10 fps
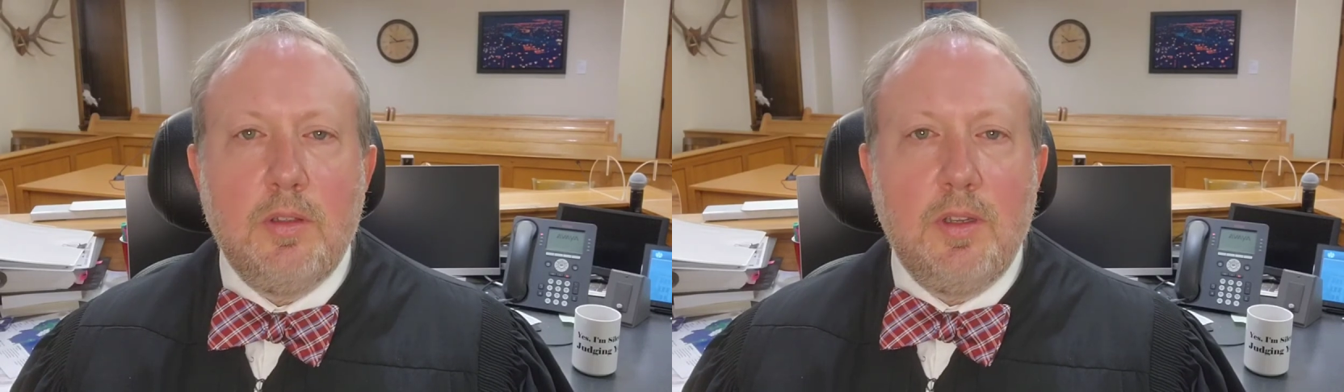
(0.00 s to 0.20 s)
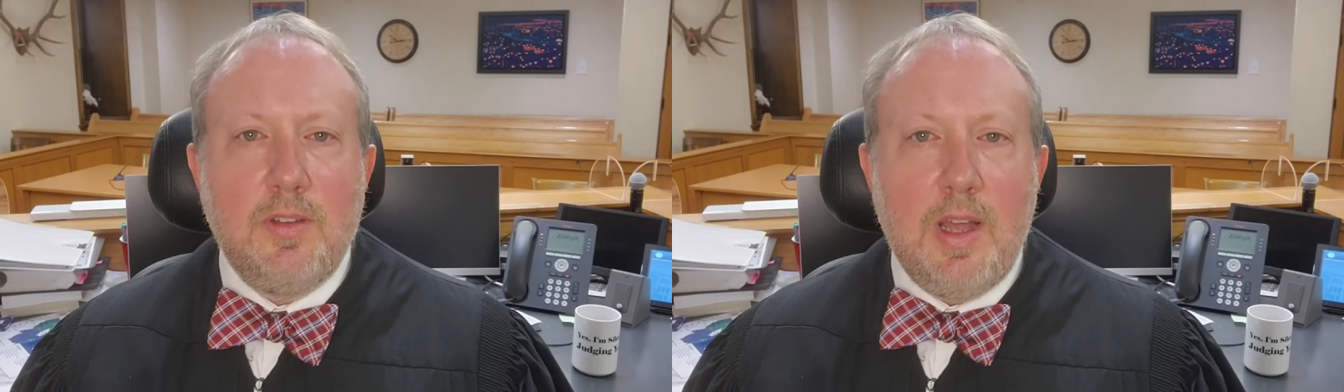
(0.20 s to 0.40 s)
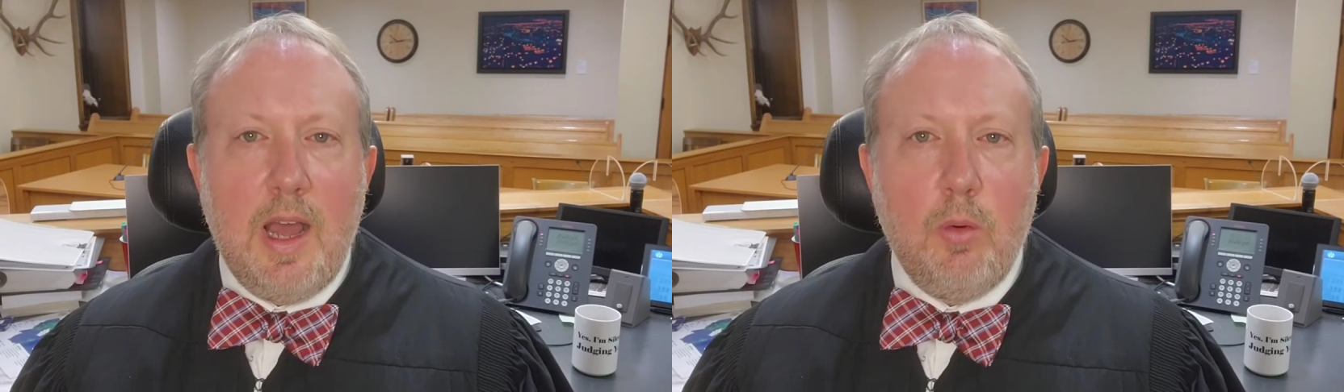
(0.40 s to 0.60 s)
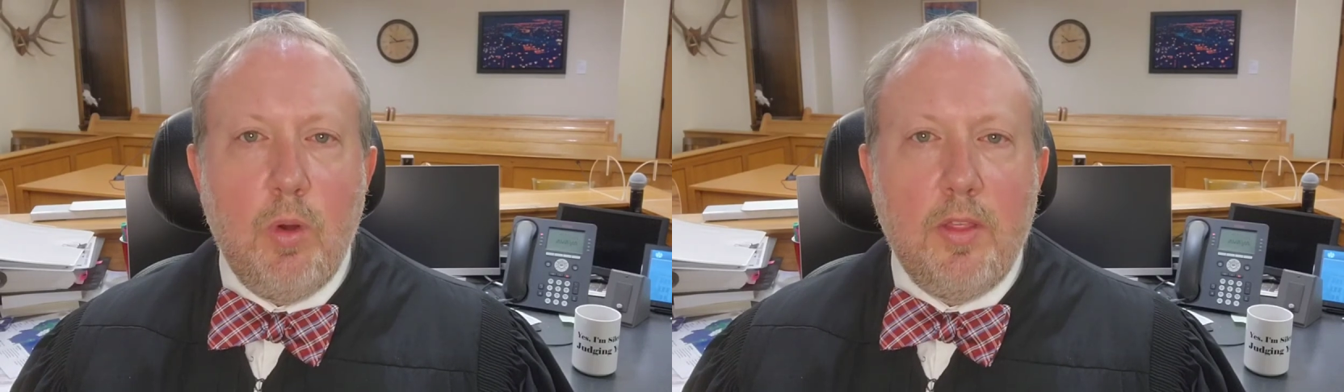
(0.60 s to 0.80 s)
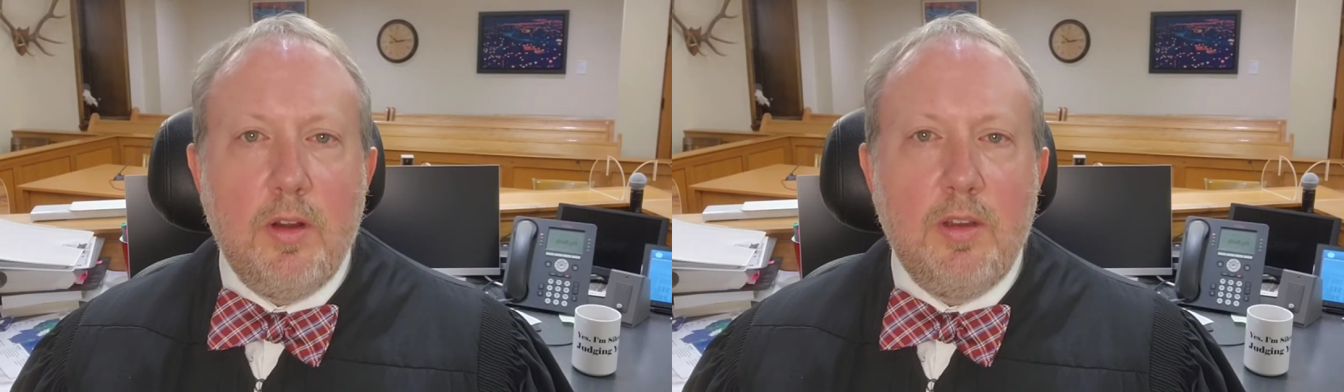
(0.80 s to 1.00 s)
To decide
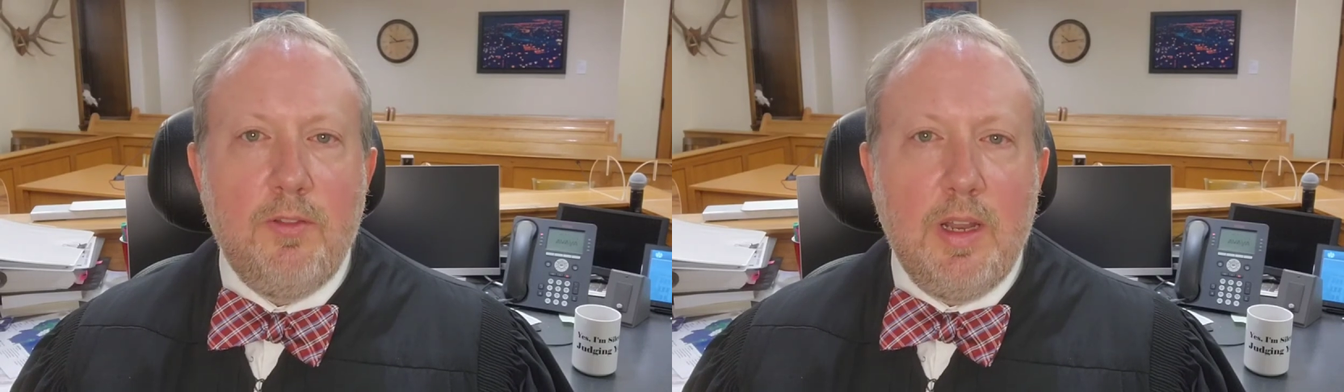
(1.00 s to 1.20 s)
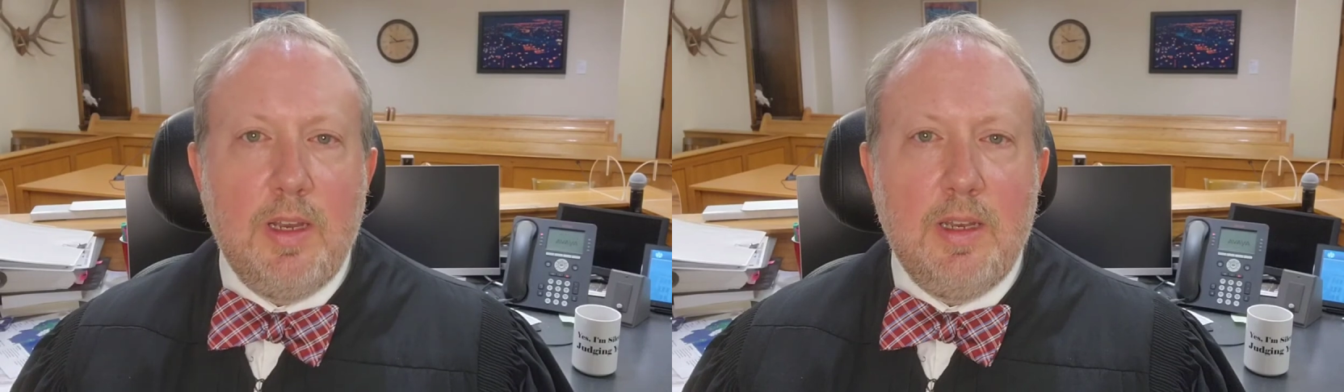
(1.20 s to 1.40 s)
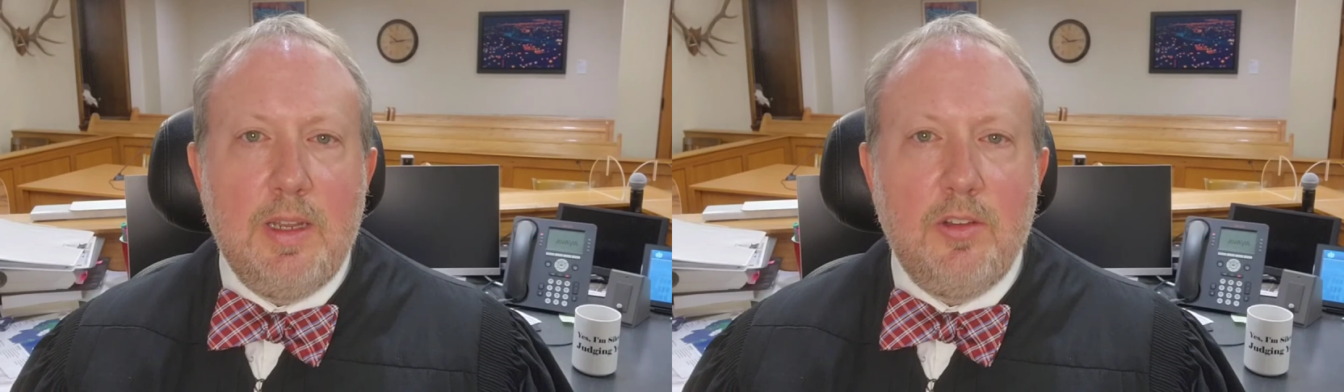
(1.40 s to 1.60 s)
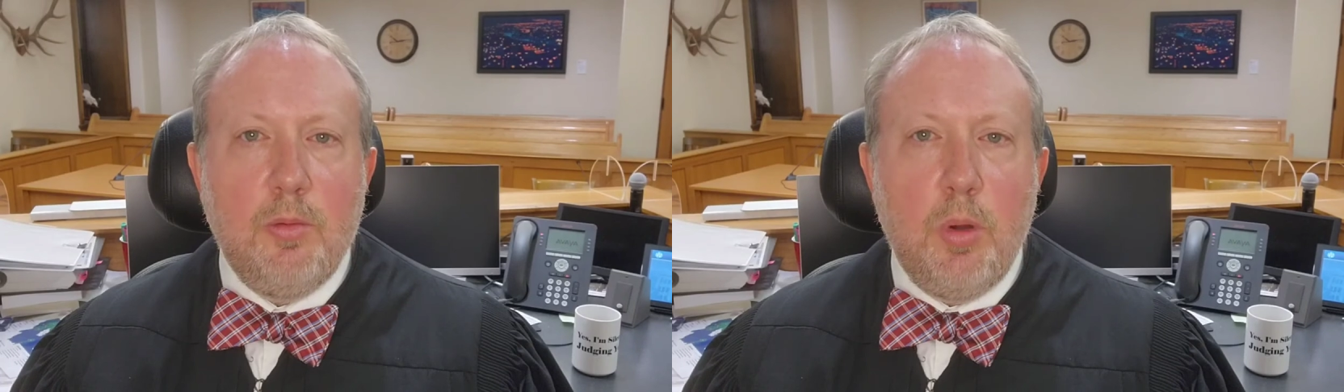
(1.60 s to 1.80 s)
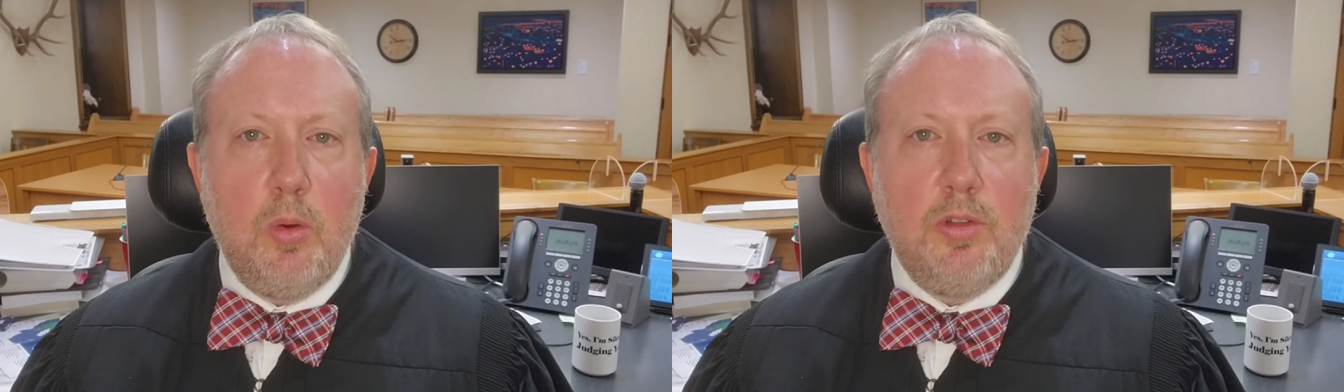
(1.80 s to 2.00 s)
whether a defendant needs to
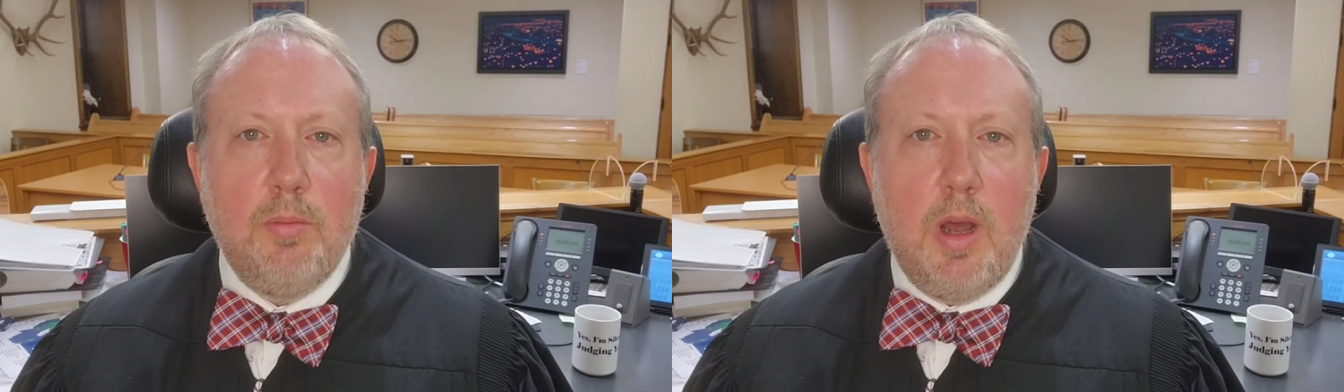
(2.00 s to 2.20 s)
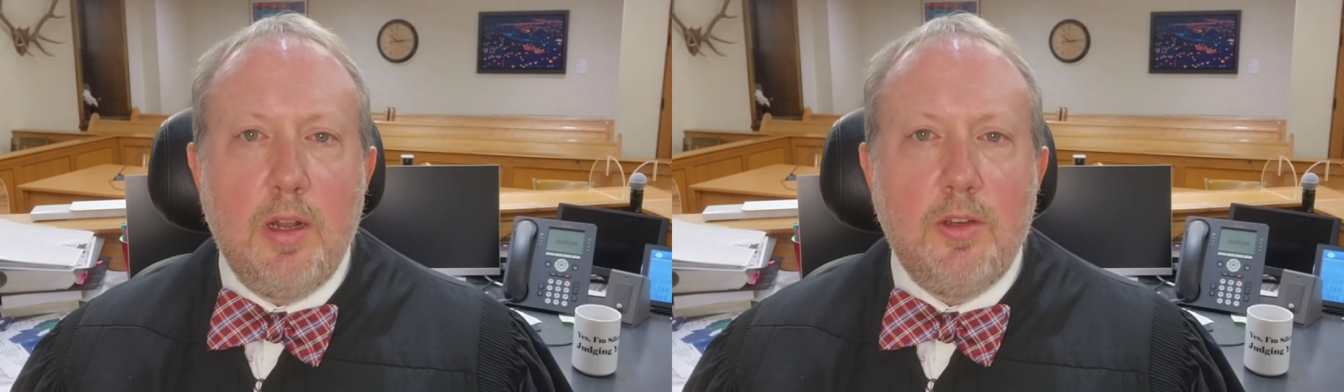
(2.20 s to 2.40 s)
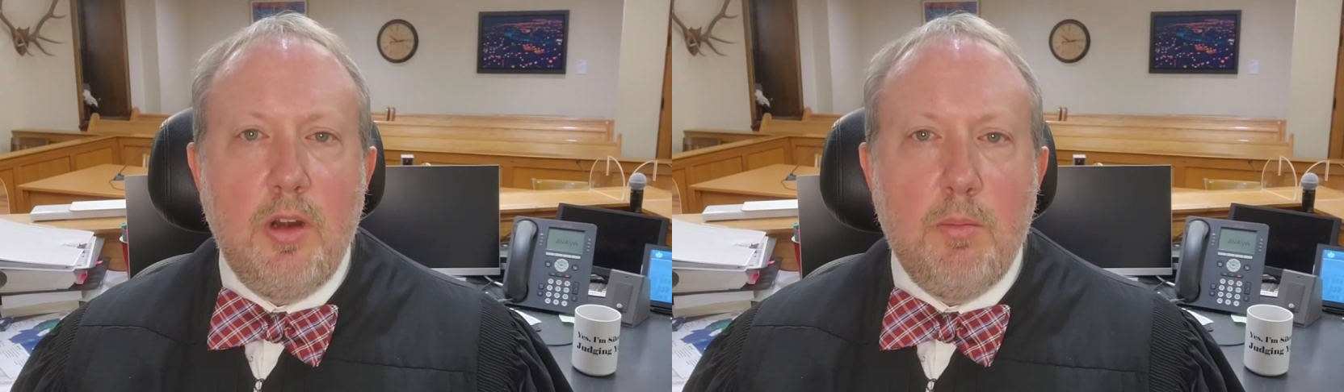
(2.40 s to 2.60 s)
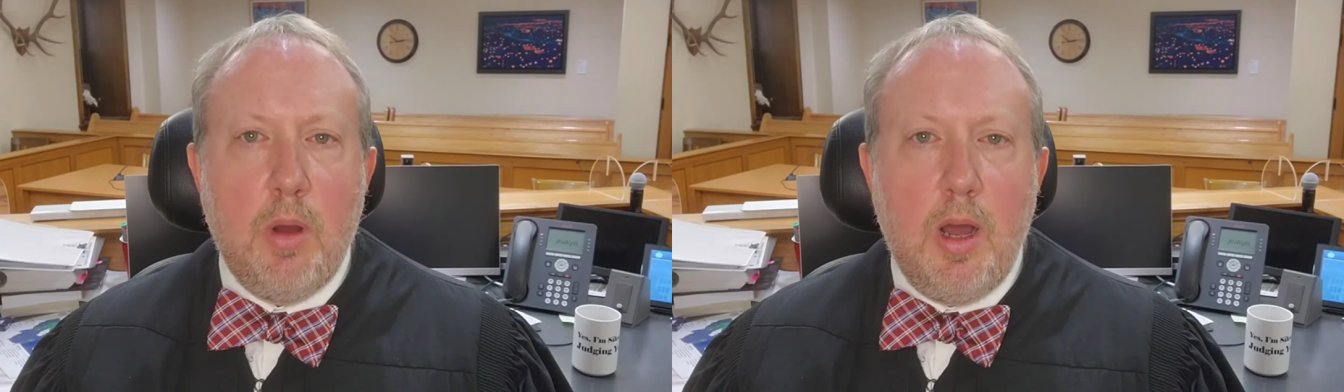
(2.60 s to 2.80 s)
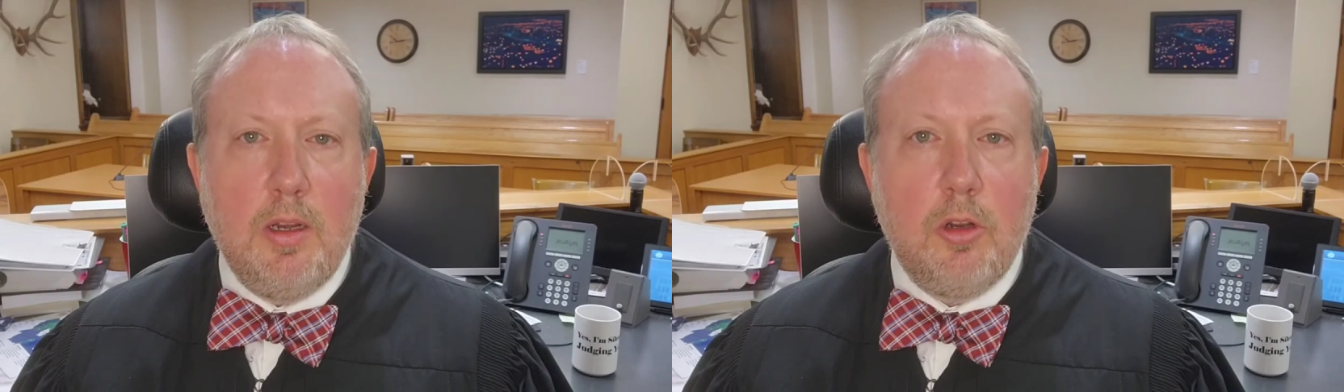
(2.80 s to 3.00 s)
post a monetary bond,